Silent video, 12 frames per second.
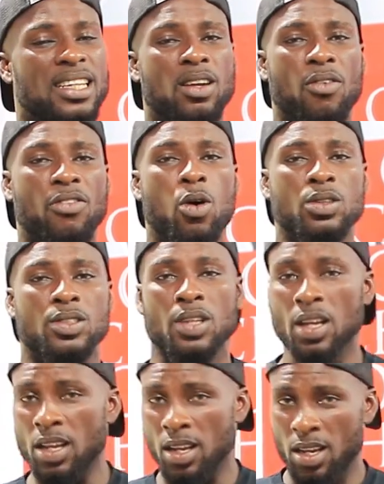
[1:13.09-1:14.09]
And of
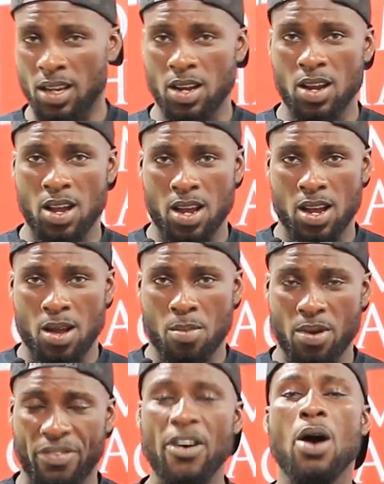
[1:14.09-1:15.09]
course,
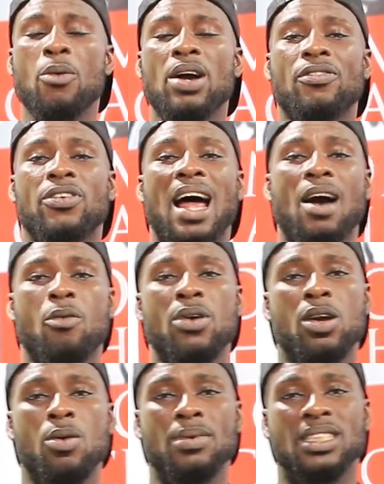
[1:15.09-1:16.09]
before I went for that
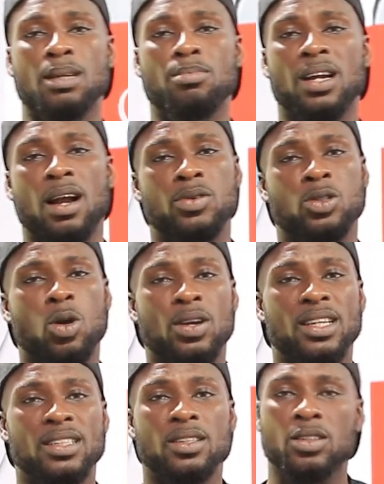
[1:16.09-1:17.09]
quick commercial break, I was
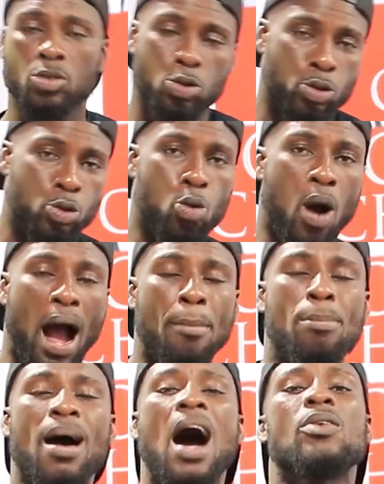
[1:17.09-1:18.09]
talking to you
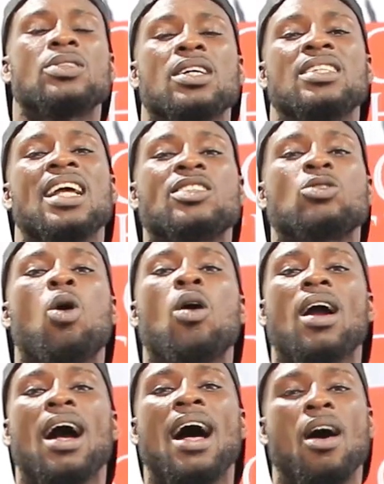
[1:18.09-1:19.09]
about the
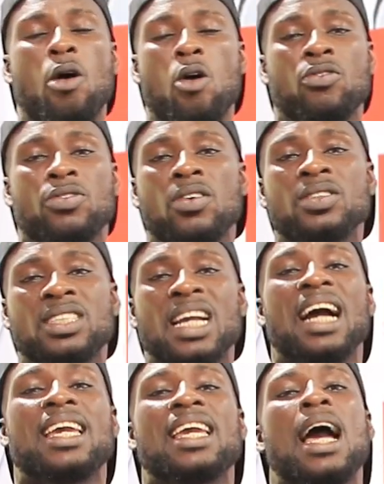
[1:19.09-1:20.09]
stalker of
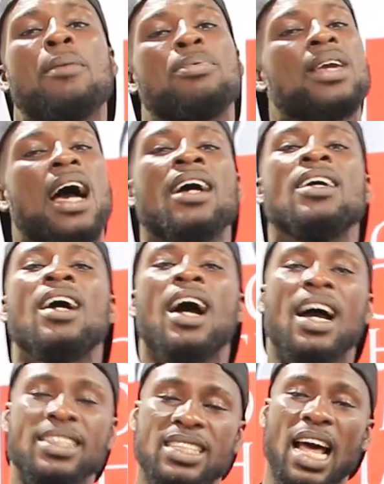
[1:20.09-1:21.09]
Jackie Appiah.
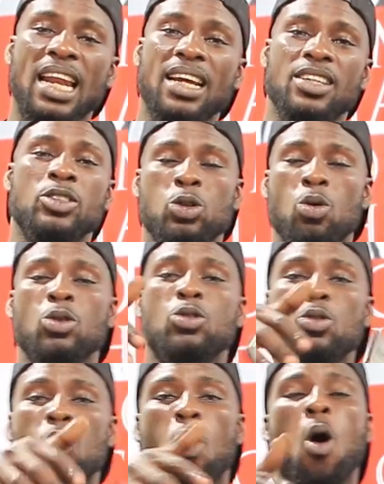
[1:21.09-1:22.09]
And Talib, you want
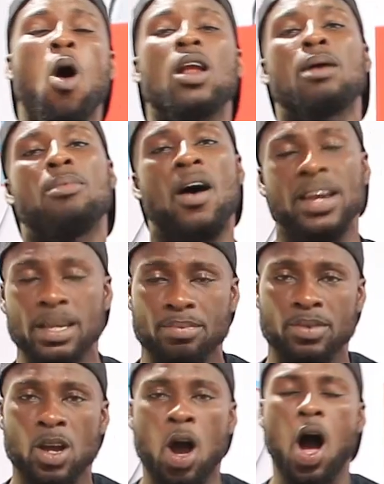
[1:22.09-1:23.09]
to know all about
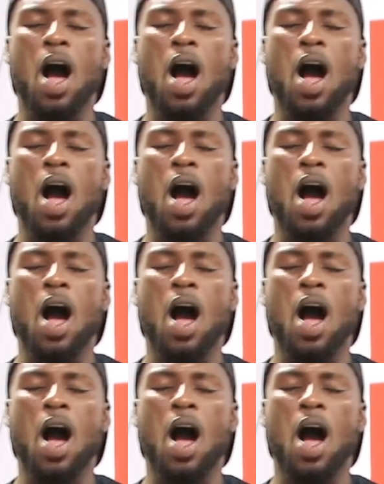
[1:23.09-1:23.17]
him.